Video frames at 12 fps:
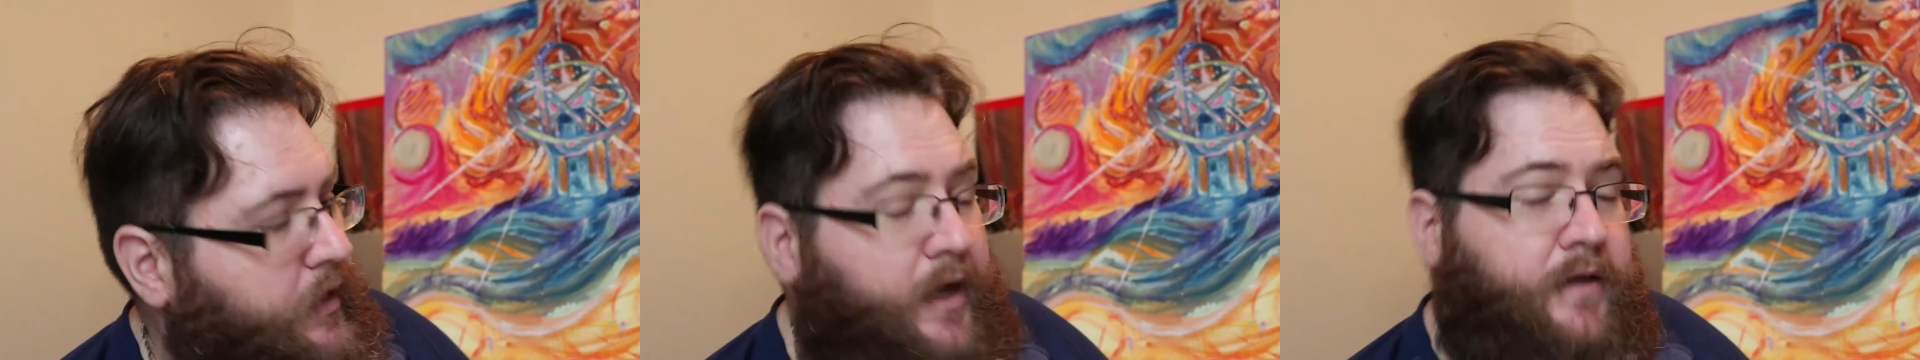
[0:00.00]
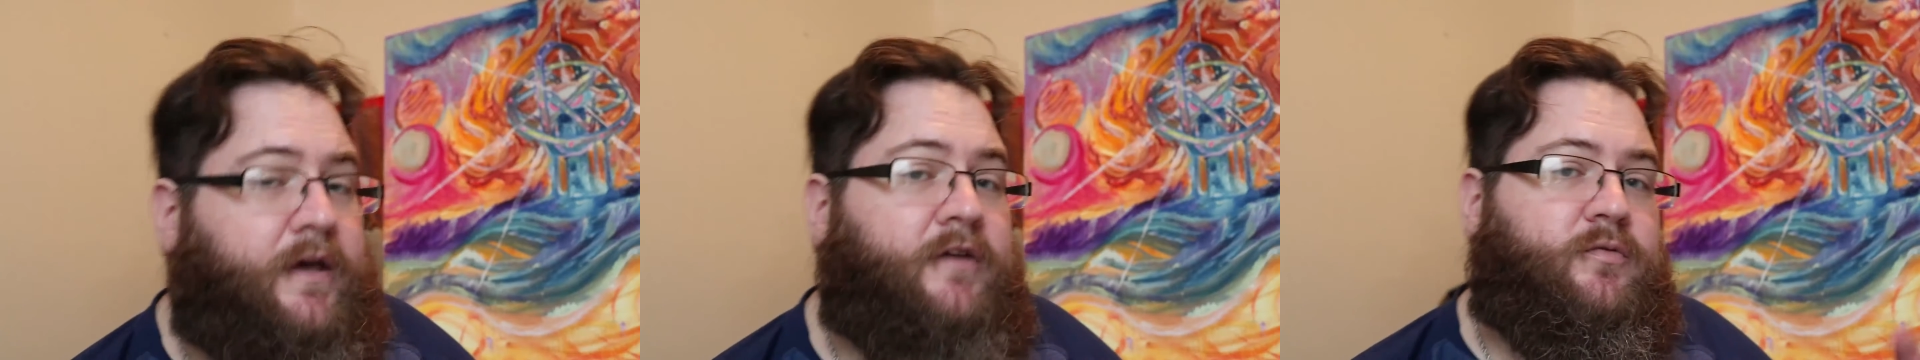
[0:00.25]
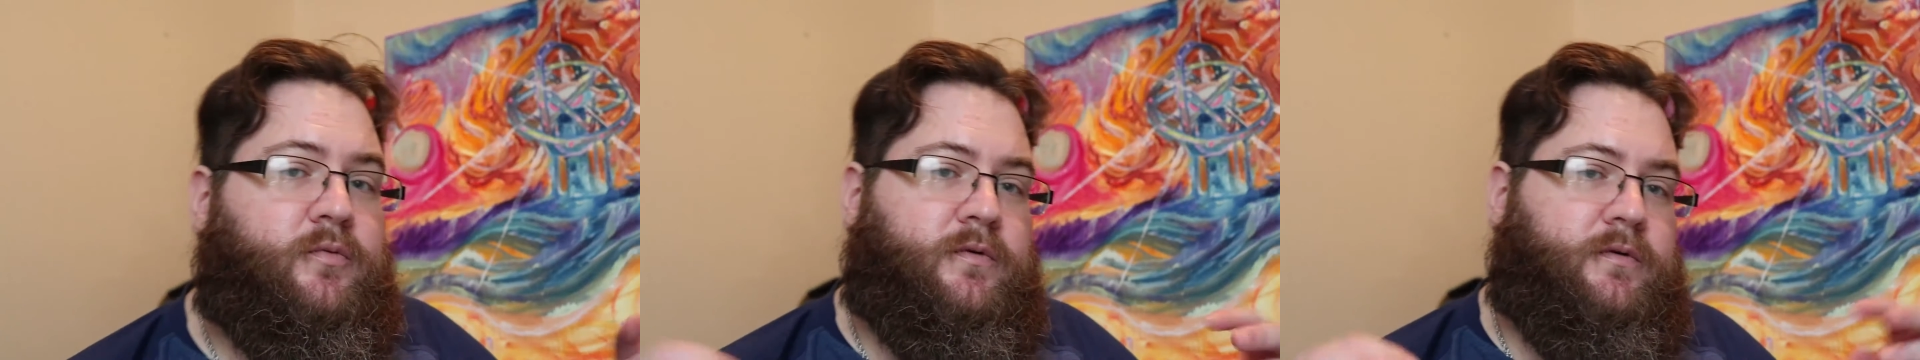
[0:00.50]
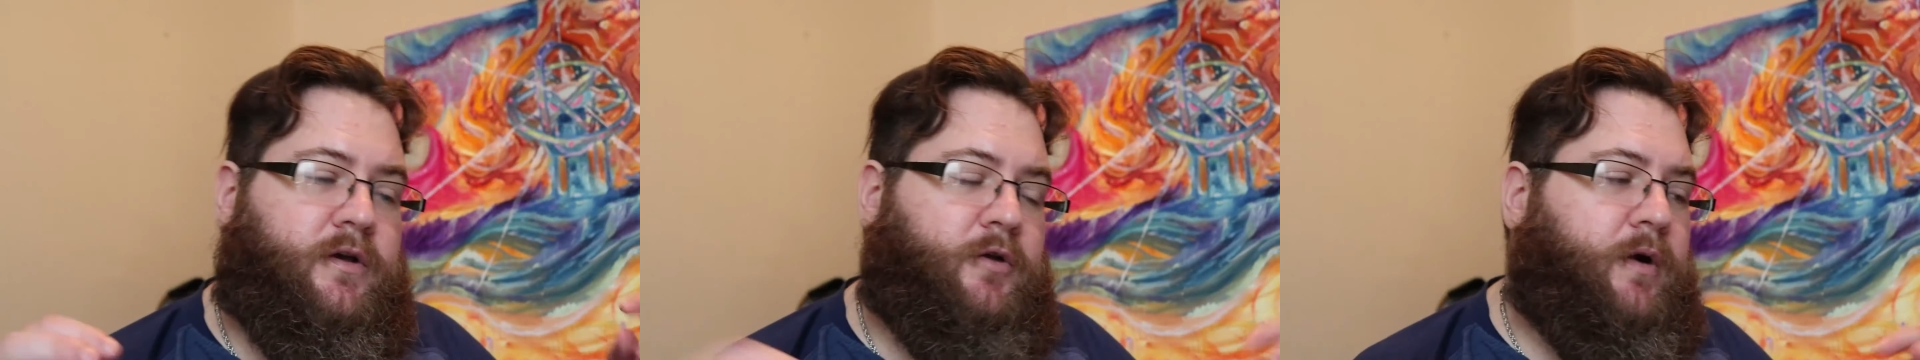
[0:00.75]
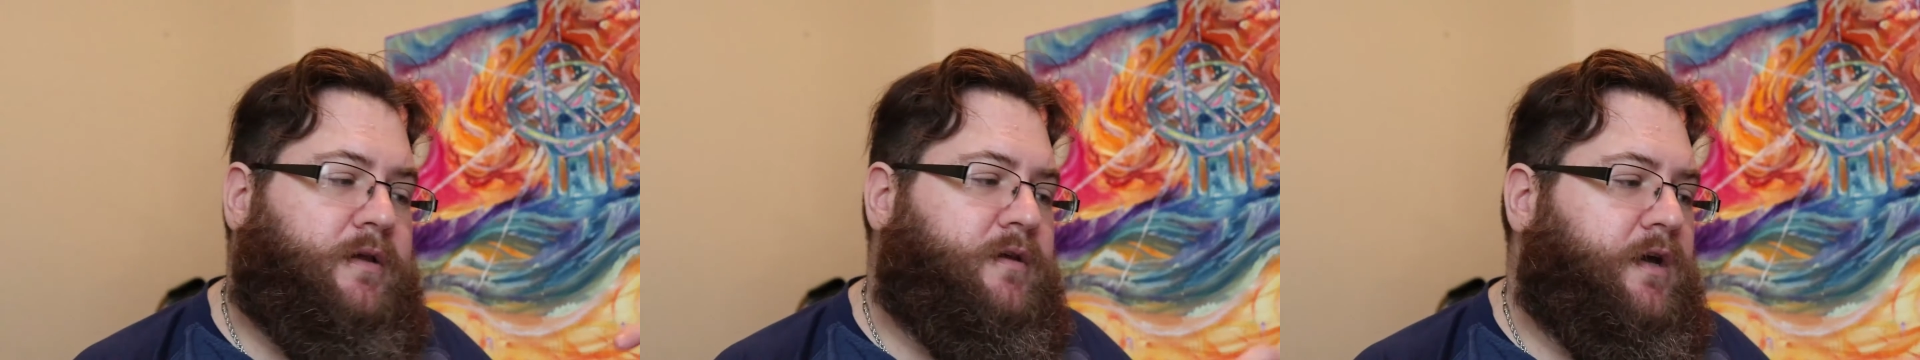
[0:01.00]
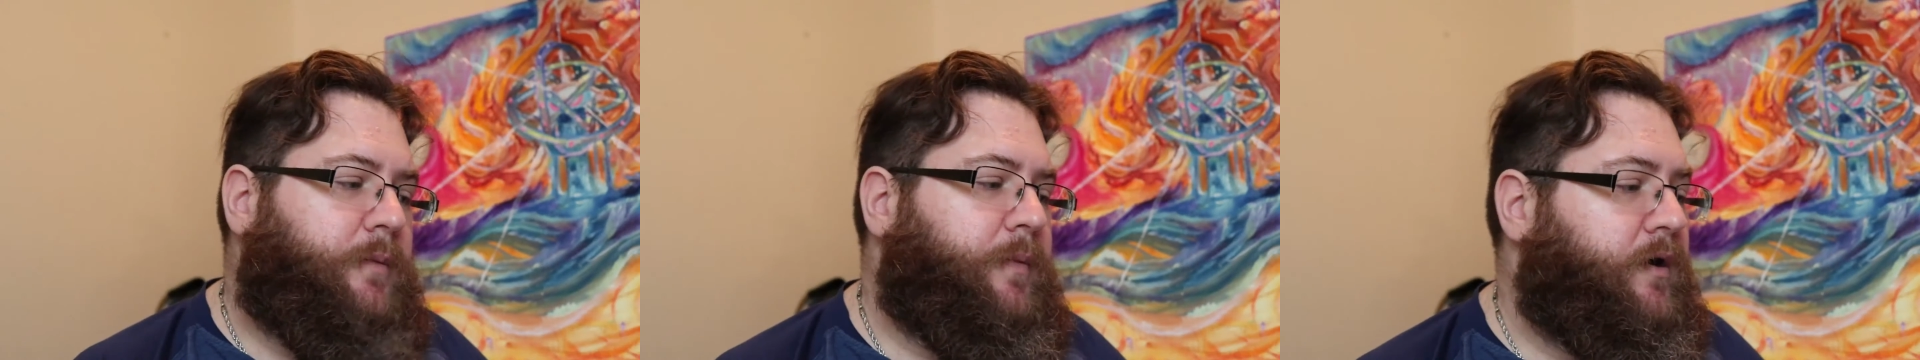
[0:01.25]
And that's a great
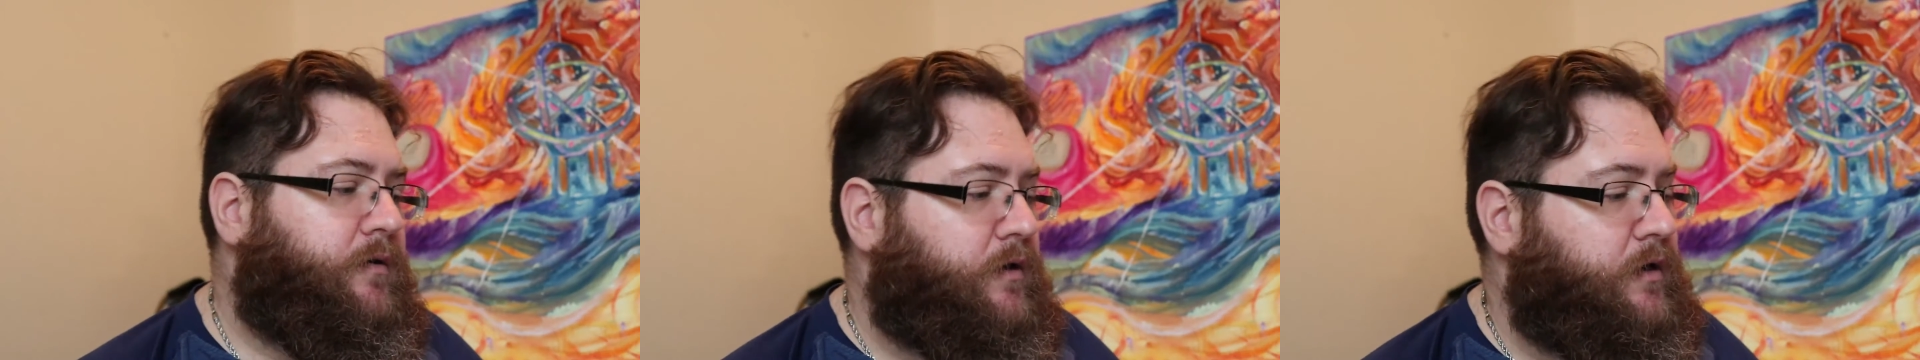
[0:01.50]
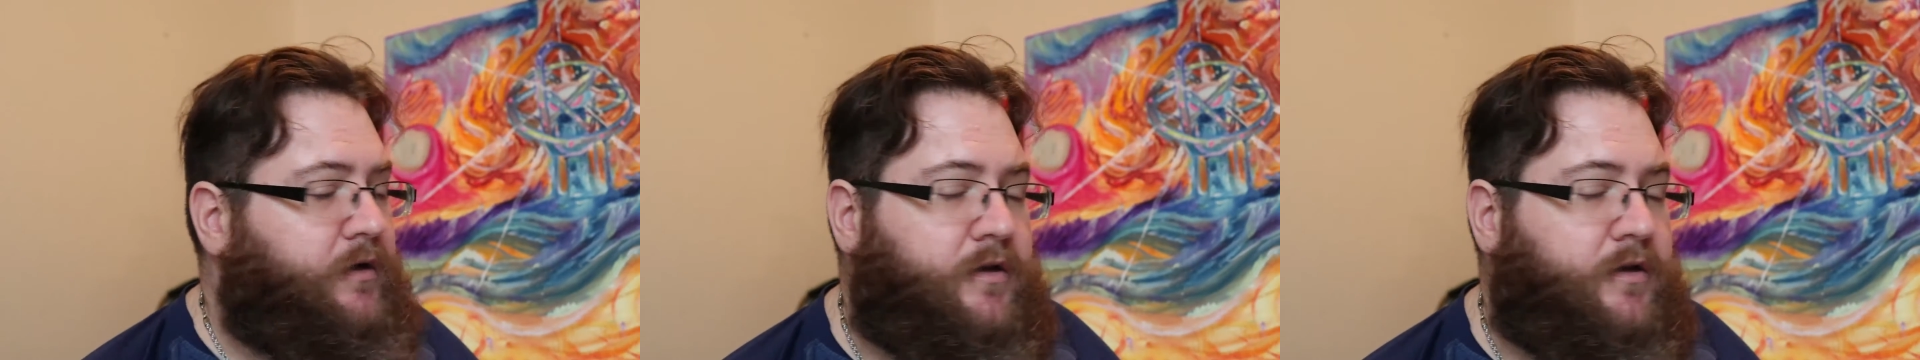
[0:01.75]
thing about art.